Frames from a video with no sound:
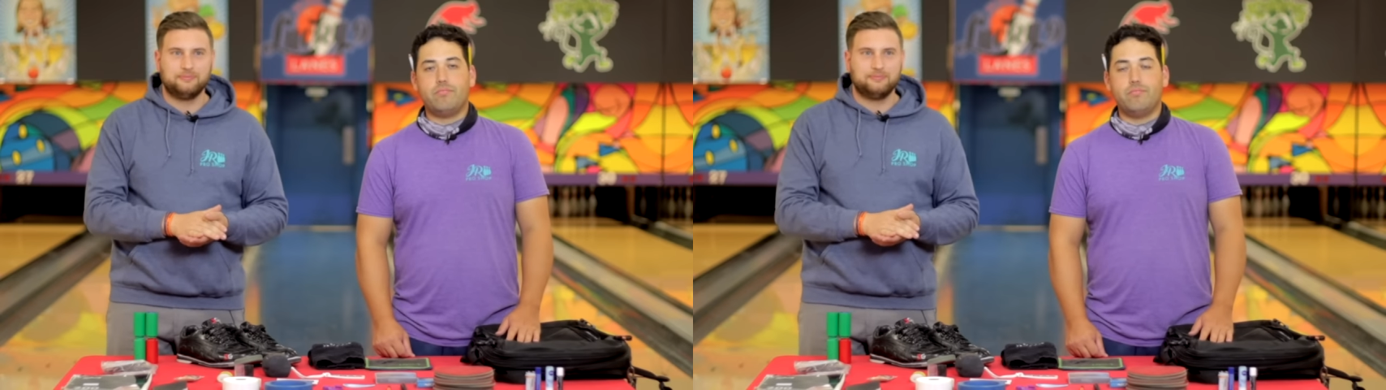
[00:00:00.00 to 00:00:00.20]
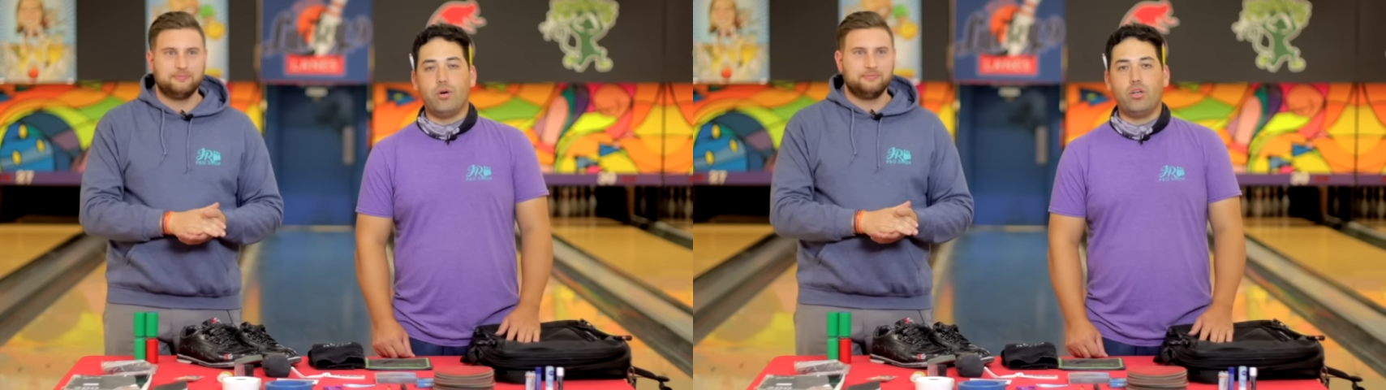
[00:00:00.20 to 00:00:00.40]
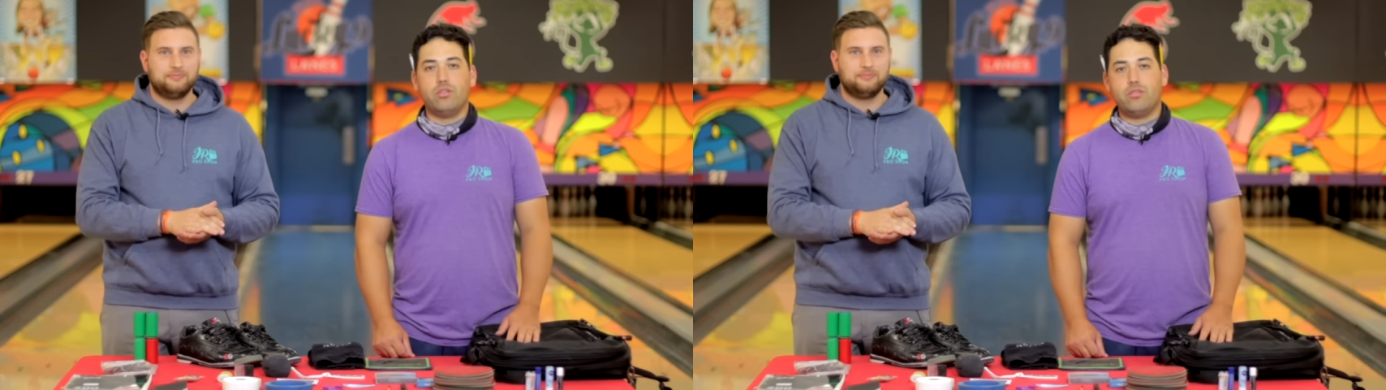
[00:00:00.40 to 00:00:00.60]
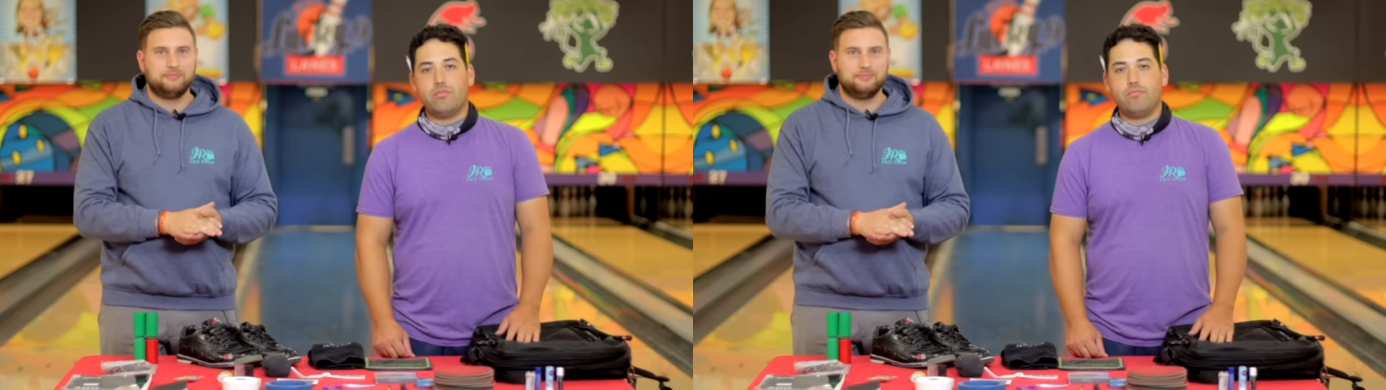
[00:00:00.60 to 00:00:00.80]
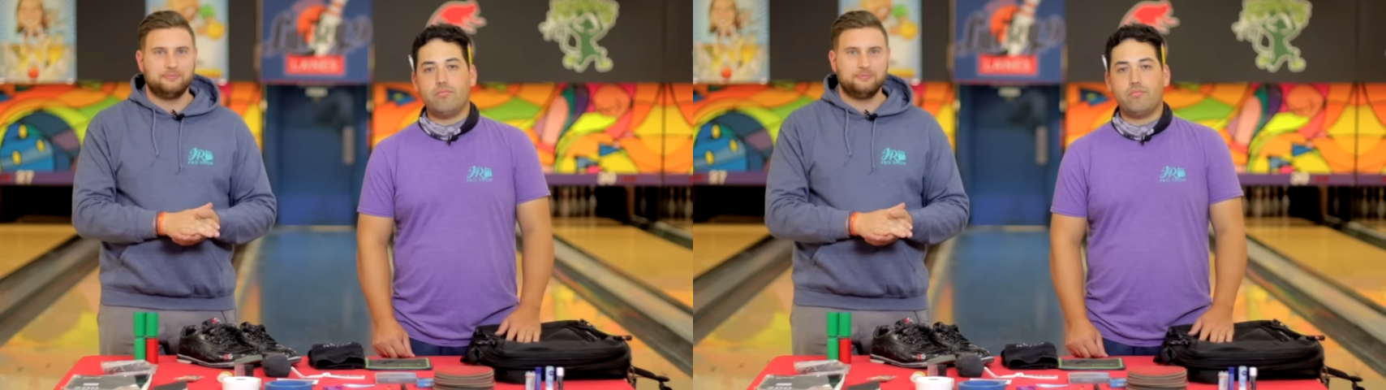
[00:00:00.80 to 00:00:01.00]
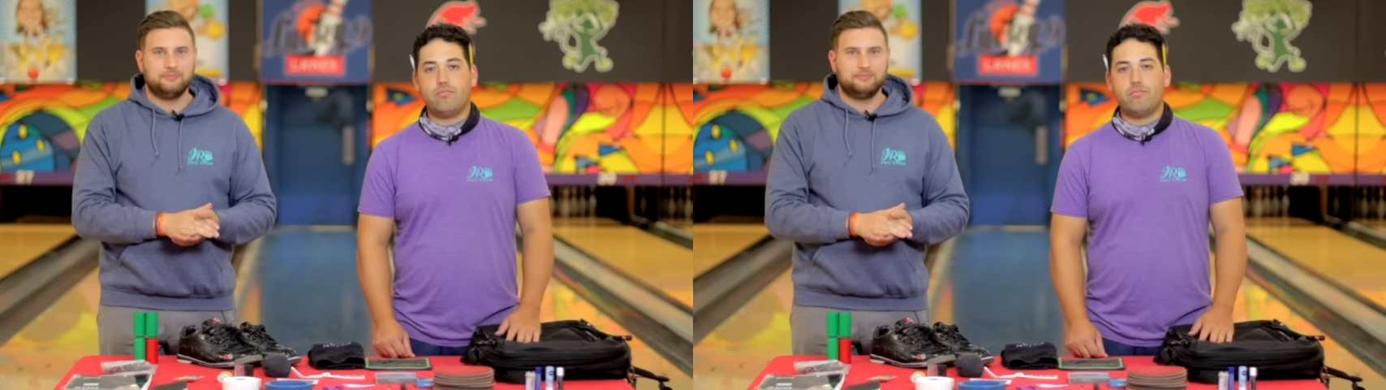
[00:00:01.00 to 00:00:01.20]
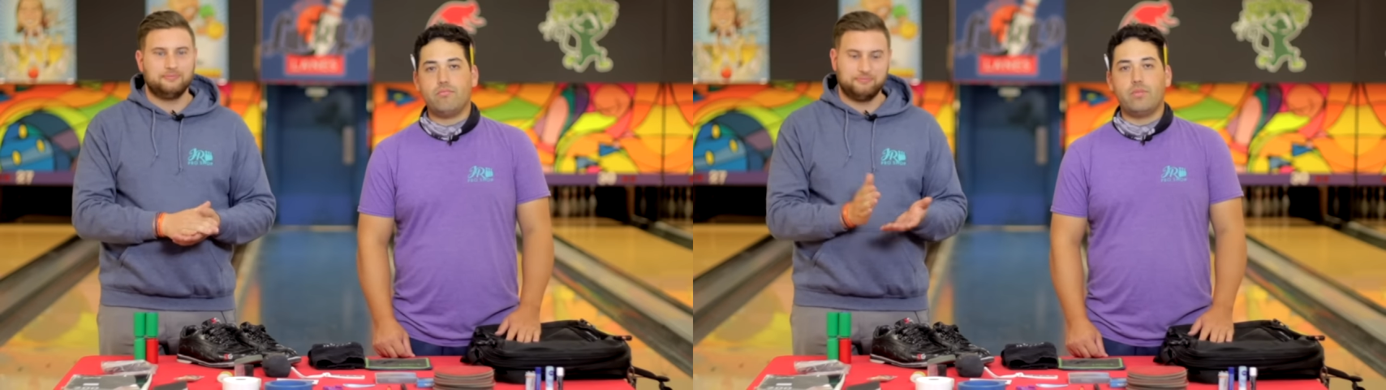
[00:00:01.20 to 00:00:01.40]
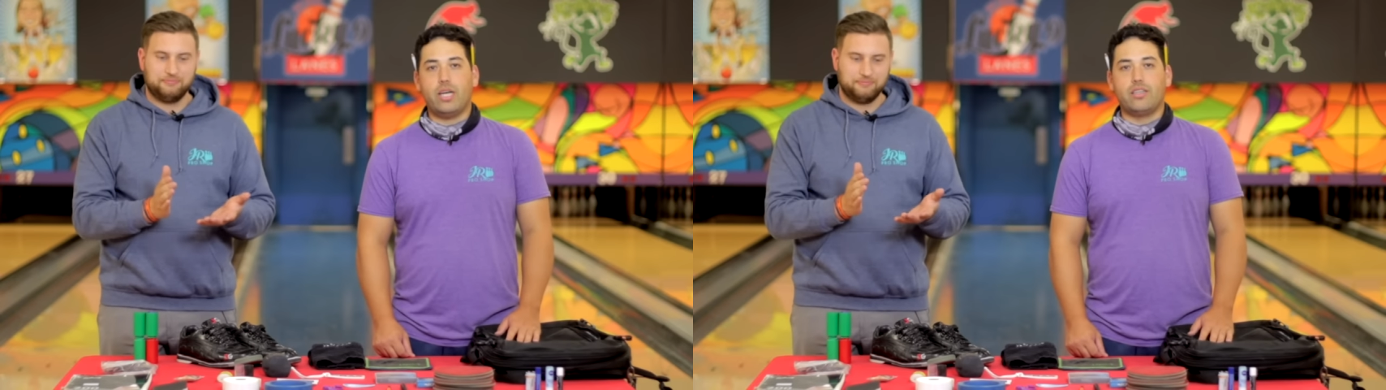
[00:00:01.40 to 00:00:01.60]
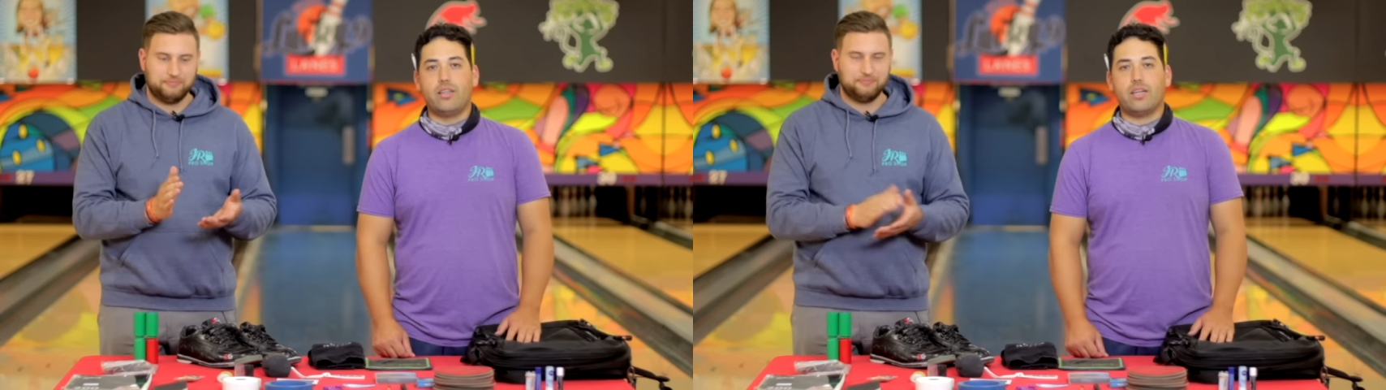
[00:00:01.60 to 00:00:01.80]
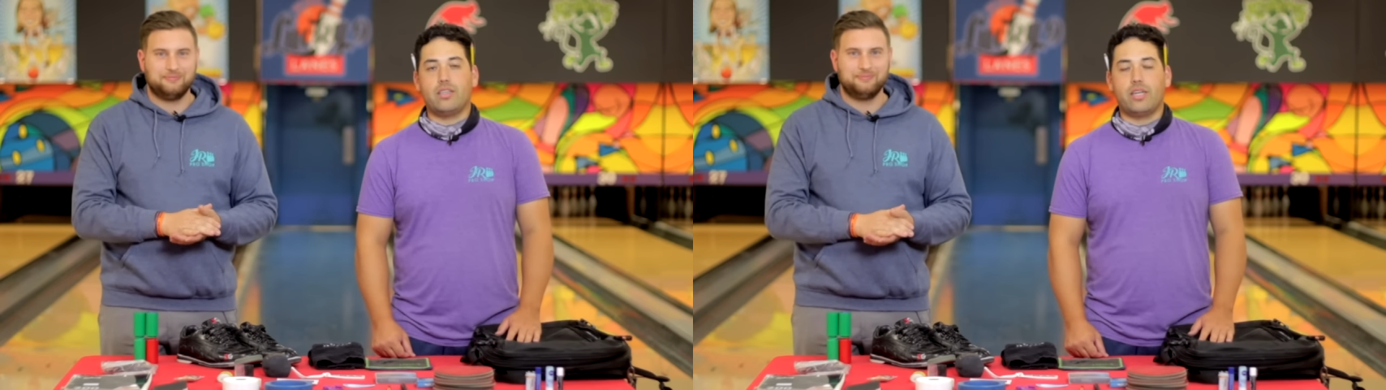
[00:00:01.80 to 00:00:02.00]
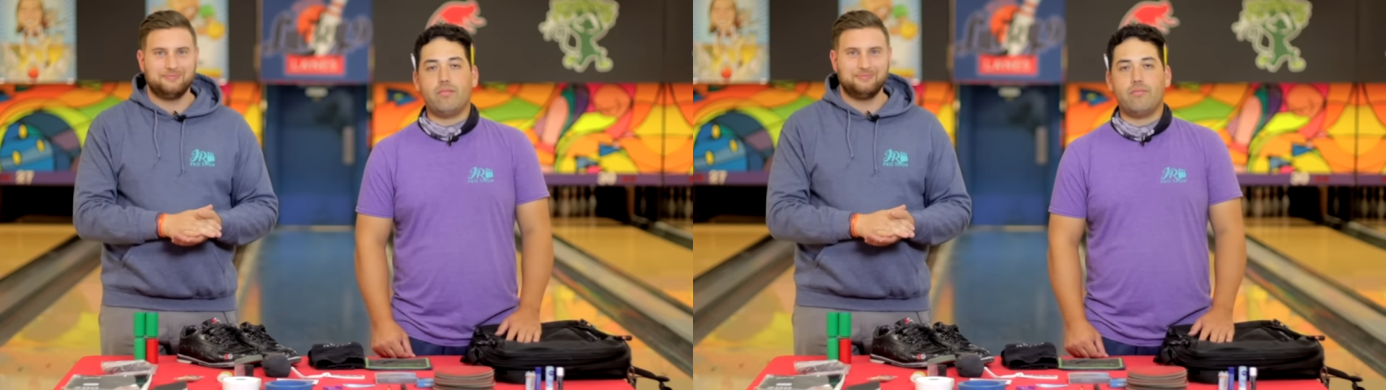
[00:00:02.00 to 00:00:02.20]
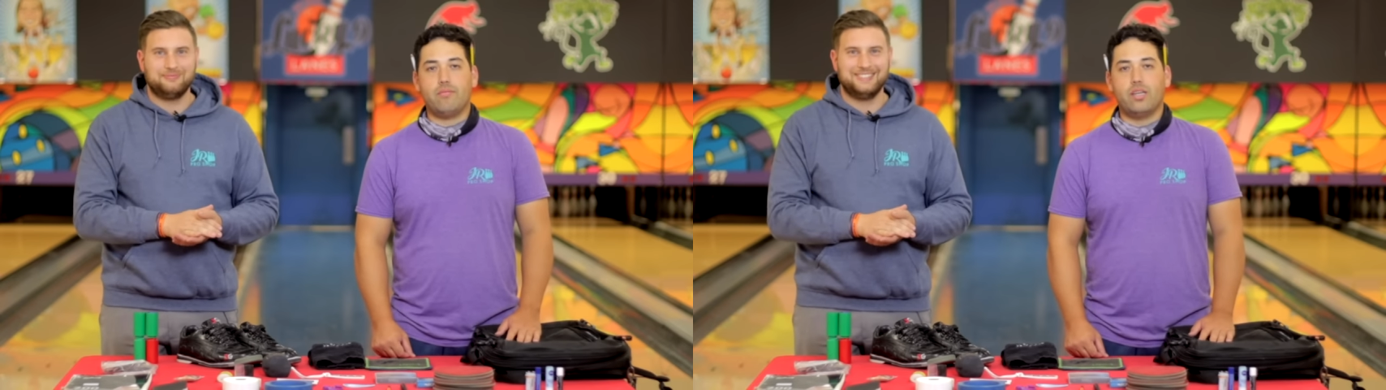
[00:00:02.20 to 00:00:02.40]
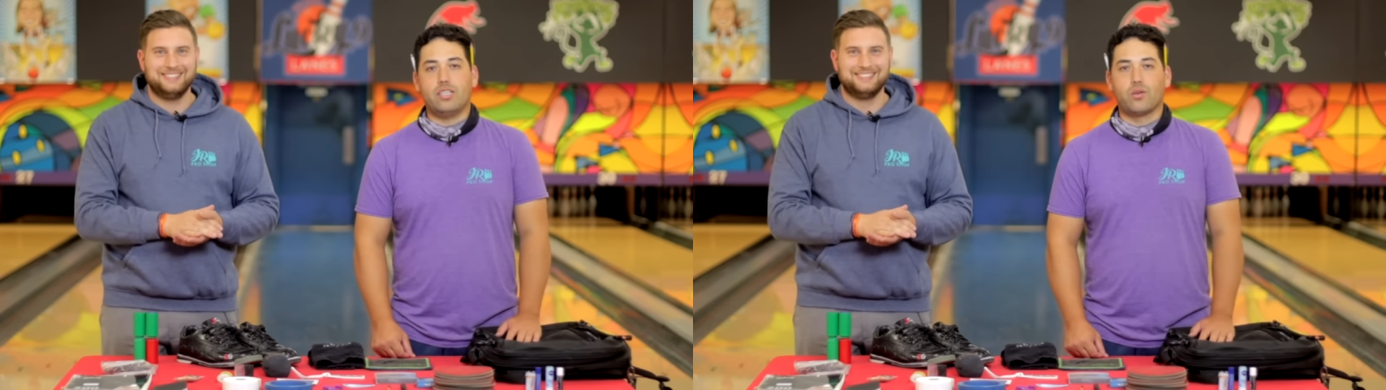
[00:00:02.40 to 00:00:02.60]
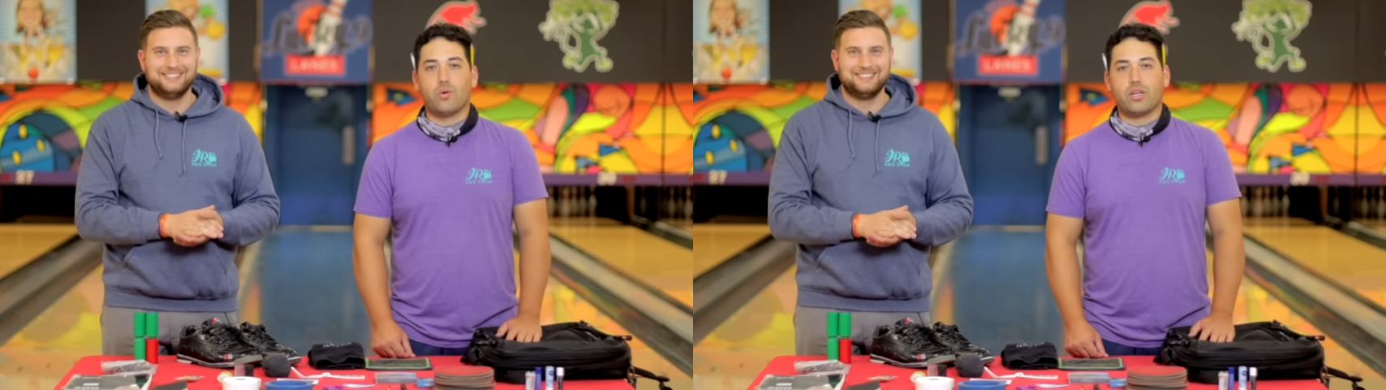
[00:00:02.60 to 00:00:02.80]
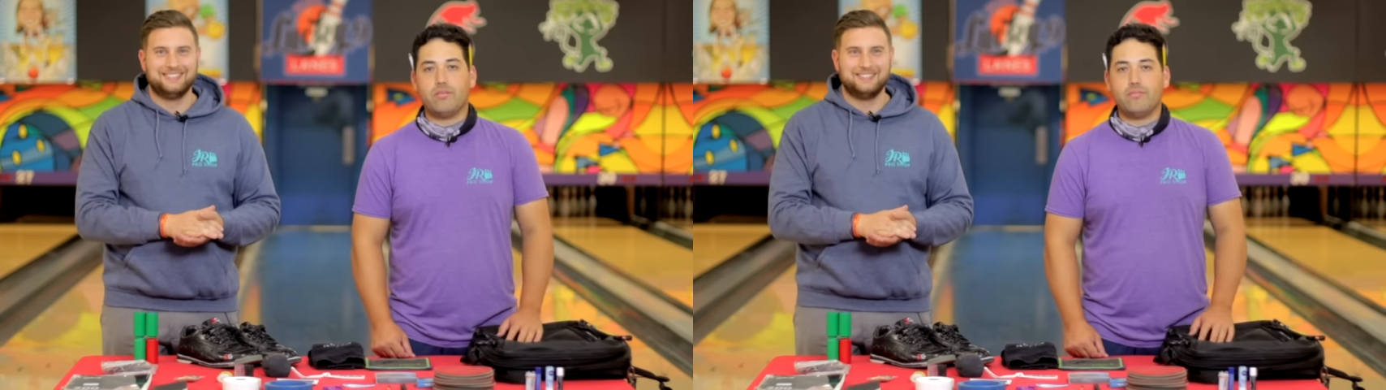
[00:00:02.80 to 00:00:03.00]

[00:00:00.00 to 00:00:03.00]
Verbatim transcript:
Speaker 1: balls, head to the next lane. Nice and quick.